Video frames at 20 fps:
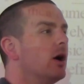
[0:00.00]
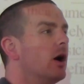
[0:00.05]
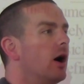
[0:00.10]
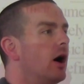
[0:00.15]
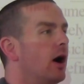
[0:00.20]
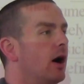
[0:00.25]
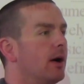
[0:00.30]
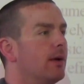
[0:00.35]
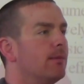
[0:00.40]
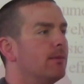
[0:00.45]

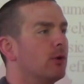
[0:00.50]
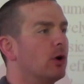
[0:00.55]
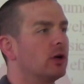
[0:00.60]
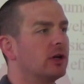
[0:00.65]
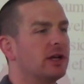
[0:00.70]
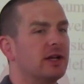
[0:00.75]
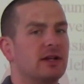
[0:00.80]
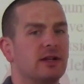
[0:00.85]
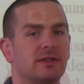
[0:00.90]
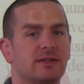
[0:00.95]

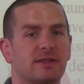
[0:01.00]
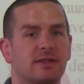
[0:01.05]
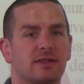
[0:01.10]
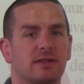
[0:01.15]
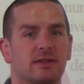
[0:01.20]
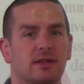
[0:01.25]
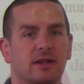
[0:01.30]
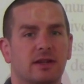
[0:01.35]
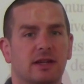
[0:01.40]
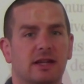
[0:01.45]

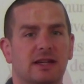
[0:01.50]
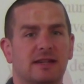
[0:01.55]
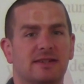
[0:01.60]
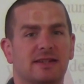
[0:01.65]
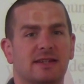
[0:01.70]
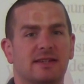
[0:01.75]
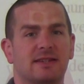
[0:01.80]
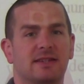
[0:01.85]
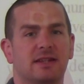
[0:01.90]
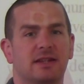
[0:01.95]
Markets
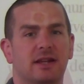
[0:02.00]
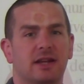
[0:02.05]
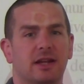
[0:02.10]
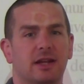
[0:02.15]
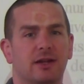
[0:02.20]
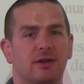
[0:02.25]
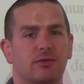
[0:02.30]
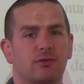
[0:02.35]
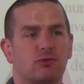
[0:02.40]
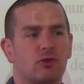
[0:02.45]
existed
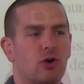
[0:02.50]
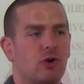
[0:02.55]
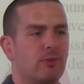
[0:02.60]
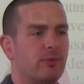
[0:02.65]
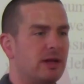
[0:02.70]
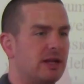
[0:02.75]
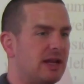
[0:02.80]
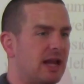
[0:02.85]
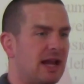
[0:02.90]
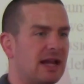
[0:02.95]
in
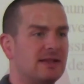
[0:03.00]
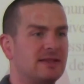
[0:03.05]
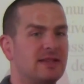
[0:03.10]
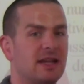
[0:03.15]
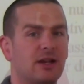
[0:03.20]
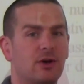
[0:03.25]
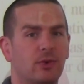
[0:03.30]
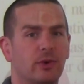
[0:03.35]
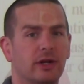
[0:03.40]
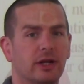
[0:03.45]
Roman
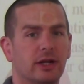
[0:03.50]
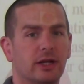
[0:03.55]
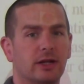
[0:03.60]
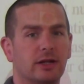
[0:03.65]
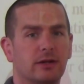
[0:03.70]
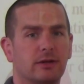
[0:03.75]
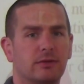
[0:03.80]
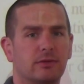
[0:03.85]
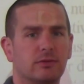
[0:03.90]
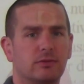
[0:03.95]
antiquity,
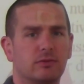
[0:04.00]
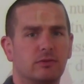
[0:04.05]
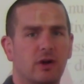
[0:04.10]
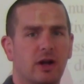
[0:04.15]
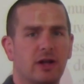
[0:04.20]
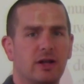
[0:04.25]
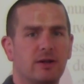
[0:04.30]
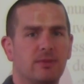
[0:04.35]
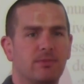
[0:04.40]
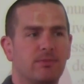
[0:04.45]

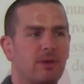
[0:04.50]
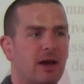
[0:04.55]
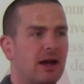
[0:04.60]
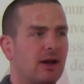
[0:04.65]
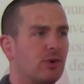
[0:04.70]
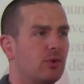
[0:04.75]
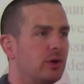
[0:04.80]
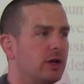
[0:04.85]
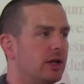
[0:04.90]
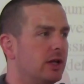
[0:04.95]
right?
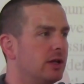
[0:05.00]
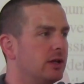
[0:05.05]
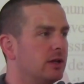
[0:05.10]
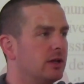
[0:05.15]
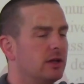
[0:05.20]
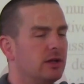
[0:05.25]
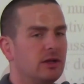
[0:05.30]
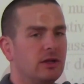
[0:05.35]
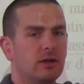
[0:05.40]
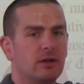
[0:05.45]
Back
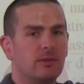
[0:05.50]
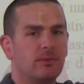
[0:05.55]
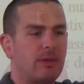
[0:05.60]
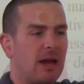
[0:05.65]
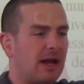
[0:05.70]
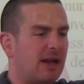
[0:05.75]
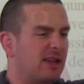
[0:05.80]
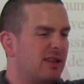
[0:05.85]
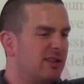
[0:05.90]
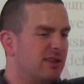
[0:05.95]
in
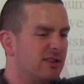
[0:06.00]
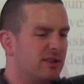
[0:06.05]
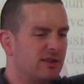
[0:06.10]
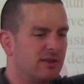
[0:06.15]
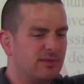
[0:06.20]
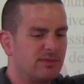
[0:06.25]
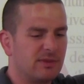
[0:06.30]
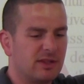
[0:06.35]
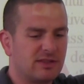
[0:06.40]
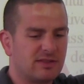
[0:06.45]

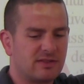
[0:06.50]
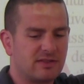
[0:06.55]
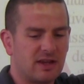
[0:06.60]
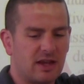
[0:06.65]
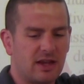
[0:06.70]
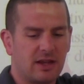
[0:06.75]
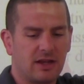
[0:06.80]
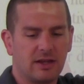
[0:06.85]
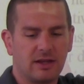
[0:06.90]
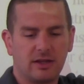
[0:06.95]
the, let's
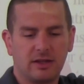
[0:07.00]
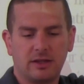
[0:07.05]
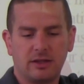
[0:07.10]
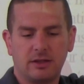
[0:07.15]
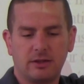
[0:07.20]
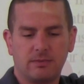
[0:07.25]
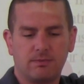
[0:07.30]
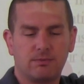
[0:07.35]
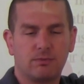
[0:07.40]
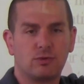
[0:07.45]

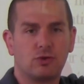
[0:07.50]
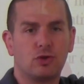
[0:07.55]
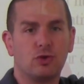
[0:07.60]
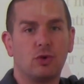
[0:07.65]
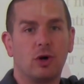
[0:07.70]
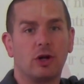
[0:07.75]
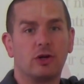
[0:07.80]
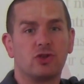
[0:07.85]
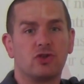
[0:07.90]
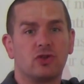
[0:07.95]
say,
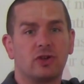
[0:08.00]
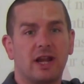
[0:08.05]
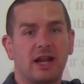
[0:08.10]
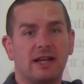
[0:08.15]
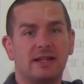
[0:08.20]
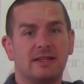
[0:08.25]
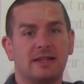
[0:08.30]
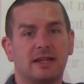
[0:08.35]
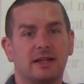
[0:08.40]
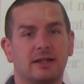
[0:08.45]
200
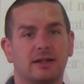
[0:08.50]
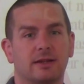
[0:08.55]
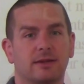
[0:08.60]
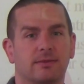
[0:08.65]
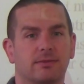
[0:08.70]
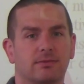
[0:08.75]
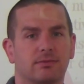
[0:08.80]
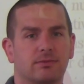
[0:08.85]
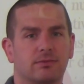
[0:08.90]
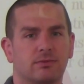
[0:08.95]
AD,
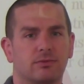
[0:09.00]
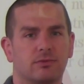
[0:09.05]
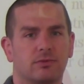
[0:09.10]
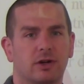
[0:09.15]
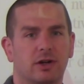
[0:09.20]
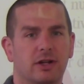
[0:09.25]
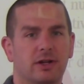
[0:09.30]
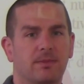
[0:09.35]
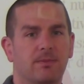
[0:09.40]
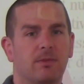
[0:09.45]

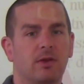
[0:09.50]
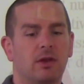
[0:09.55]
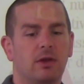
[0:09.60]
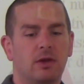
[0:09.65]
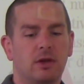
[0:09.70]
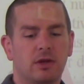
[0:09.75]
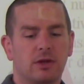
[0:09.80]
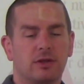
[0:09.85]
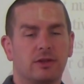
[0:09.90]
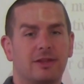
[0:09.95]
right?
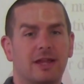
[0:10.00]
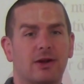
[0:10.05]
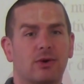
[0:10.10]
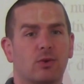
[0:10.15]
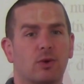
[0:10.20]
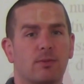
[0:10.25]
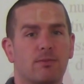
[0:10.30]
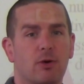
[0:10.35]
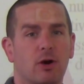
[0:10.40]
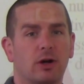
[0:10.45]
There
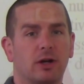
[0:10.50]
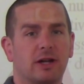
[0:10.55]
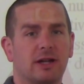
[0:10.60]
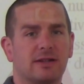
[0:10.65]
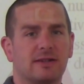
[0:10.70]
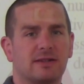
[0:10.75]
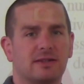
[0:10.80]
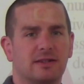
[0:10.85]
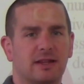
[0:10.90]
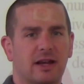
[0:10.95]
were
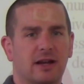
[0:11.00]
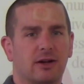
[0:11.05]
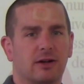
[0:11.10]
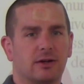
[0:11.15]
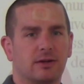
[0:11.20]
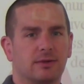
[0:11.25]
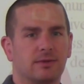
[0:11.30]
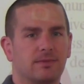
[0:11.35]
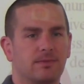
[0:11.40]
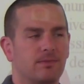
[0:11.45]
markets
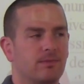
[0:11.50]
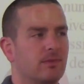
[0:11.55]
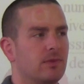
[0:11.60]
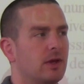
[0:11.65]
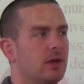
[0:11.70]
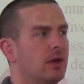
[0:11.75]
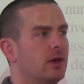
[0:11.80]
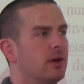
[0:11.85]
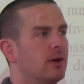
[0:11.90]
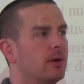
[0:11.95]
there,
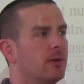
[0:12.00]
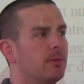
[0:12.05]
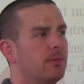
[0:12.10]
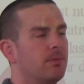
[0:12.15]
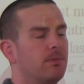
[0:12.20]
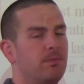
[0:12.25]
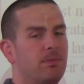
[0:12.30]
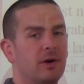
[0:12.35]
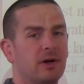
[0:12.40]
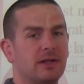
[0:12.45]

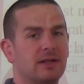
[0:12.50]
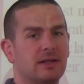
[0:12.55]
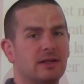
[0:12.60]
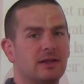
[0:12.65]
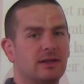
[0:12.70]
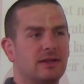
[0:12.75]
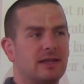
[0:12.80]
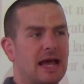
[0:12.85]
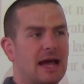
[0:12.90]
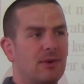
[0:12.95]
but
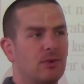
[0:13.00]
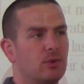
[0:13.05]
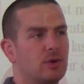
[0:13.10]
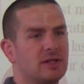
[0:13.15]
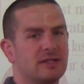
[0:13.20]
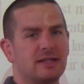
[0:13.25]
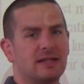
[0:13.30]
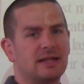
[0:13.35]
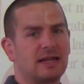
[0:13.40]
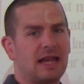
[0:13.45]
that
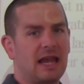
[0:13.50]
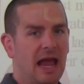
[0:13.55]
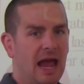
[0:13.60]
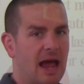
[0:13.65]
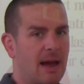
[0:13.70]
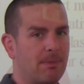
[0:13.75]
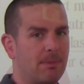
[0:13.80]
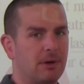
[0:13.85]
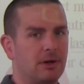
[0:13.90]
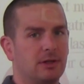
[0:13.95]
wasn't
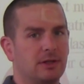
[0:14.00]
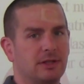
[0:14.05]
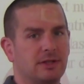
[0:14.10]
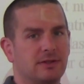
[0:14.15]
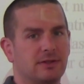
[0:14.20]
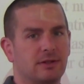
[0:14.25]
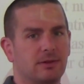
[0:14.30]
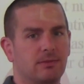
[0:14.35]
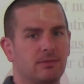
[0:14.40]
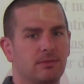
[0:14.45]

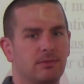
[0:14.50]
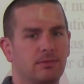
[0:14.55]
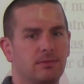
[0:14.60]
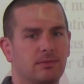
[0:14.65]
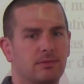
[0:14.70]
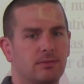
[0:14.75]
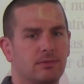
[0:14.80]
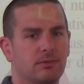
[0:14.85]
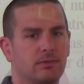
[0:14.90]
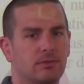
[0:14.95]
capitalism.
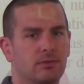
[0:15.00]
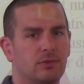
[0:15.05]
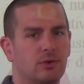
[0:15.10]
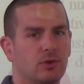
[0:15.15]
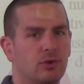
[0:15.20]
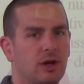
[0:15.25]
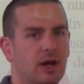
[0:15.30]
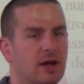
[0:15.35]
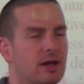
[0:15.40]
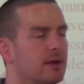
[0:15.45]

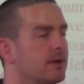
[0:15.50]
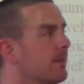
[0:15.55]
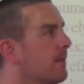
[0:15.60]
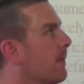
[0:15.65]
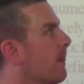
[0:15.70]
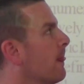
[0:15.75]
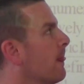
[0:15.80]
Okay?